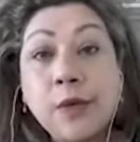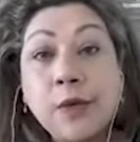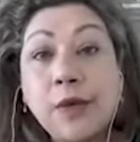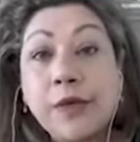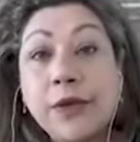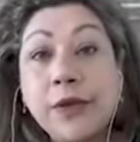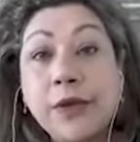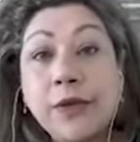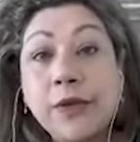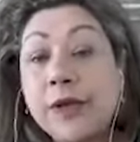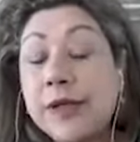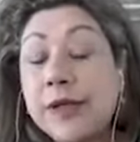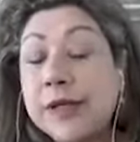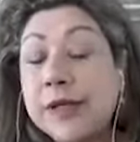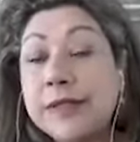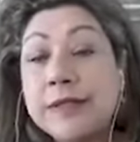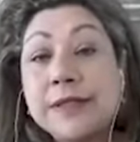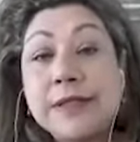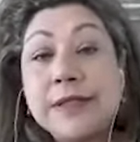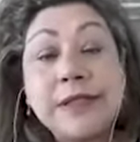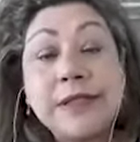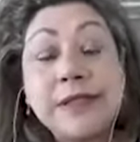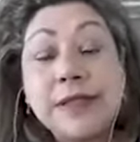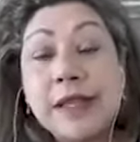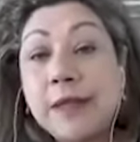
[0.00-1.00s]
Well, they're going to
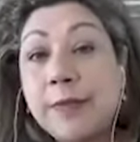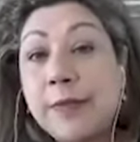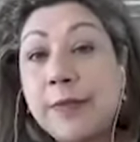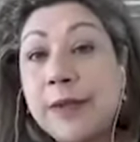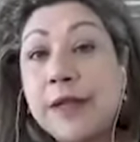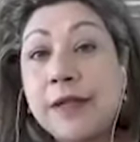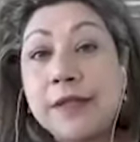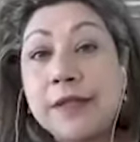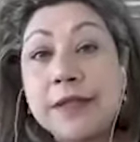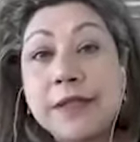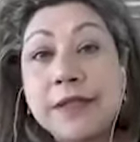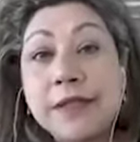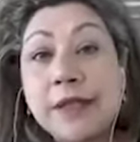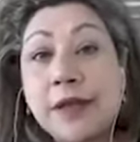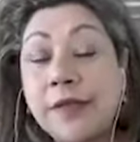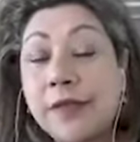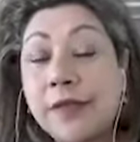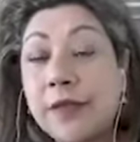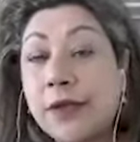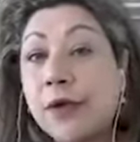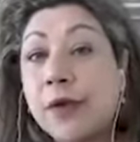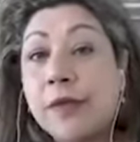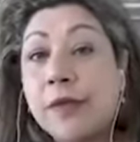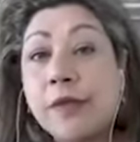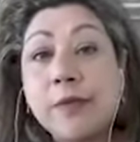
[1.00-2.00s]
seek death penalty on
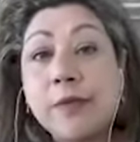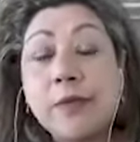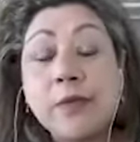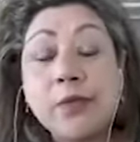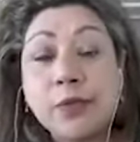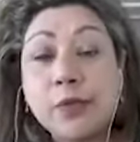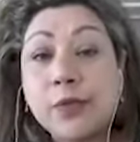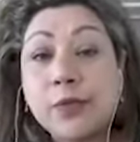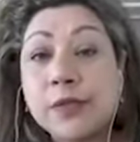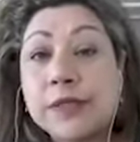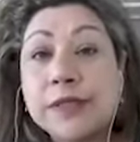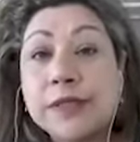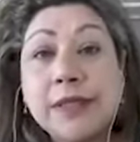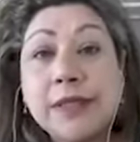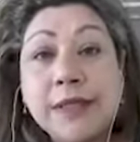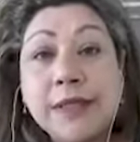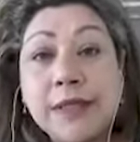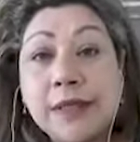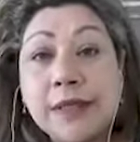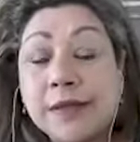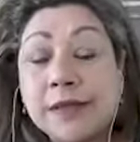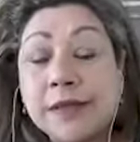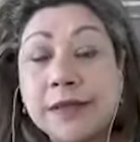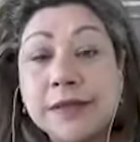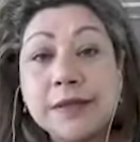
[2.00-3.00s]
there in the most
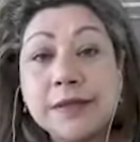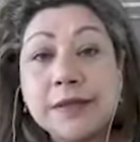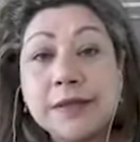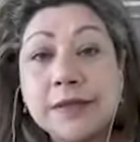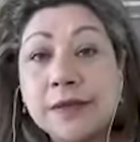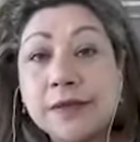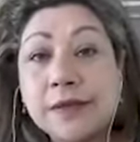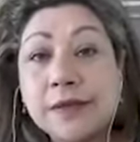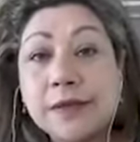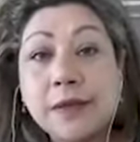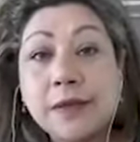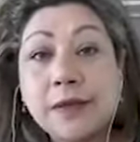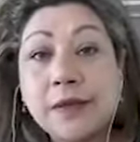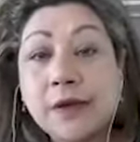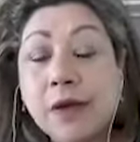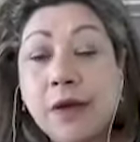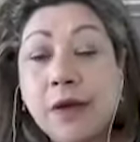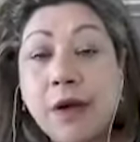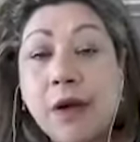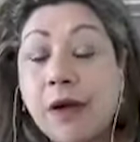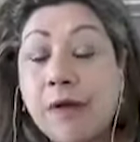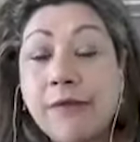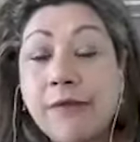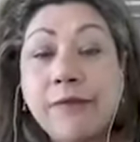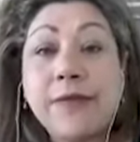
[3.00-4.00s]
ridiculous
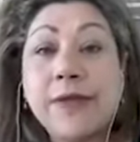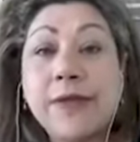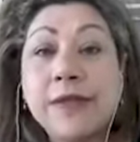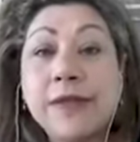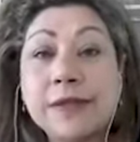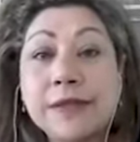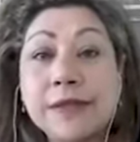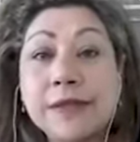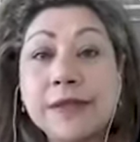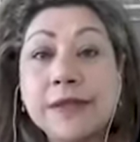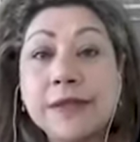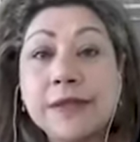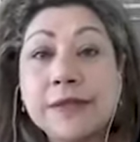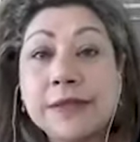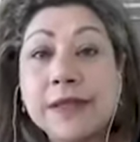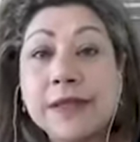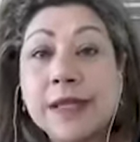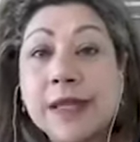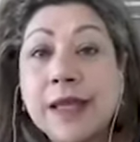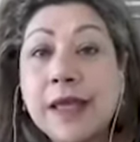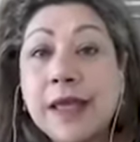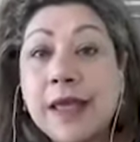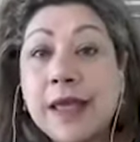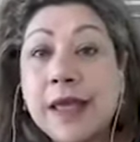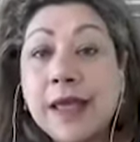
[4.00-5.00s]
offenses,
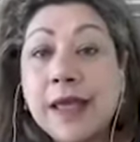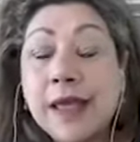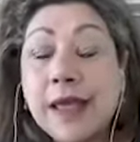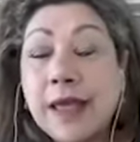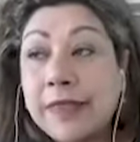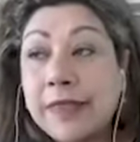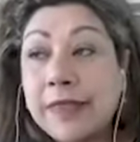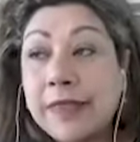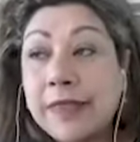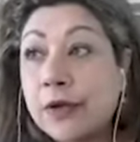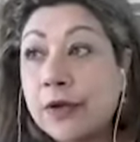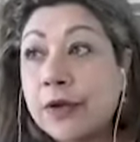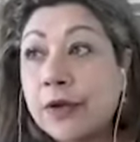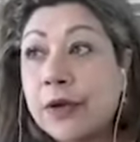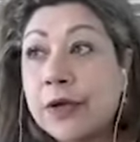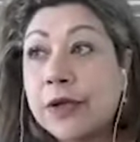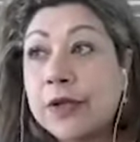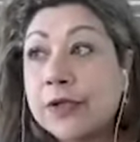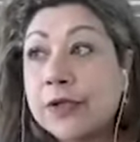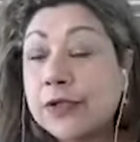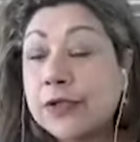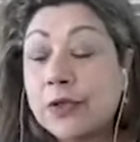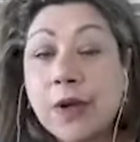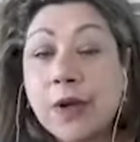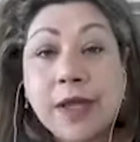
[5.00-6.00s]
and they're going to
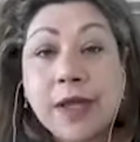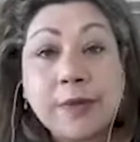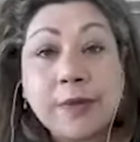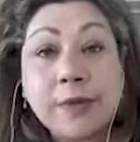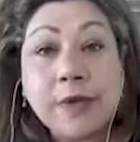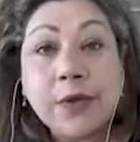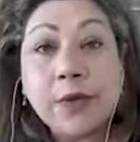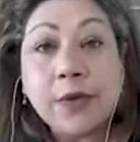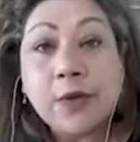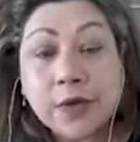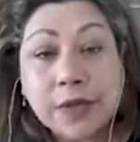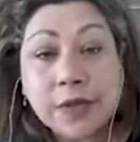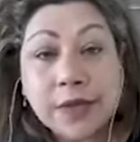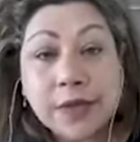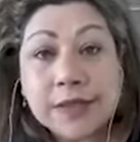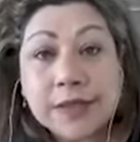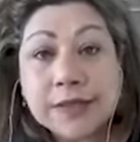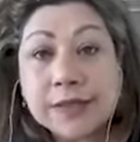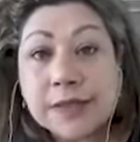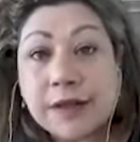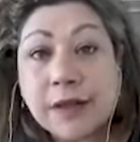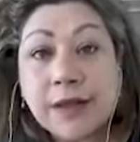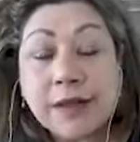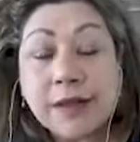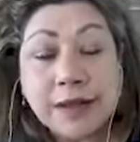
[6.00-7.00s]
strike minorities
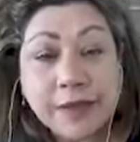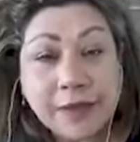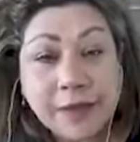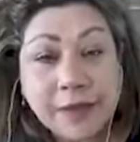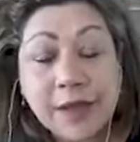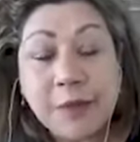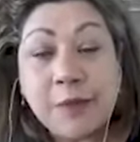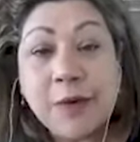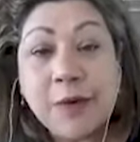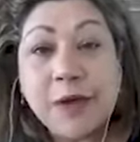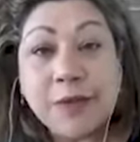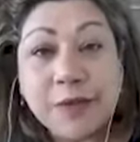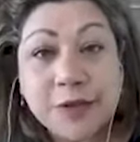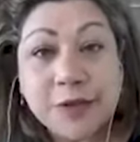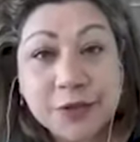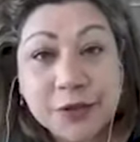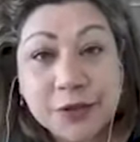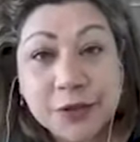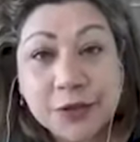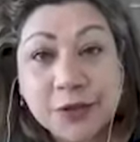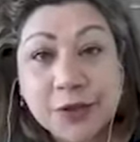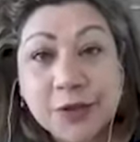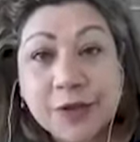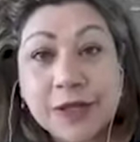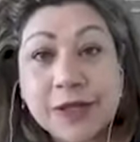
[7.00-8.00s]
and not let them on the
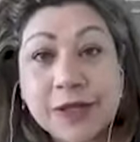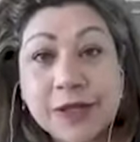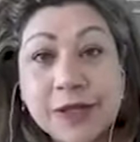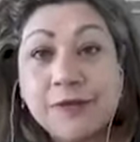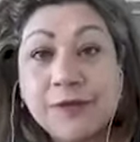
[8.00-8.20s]
jury.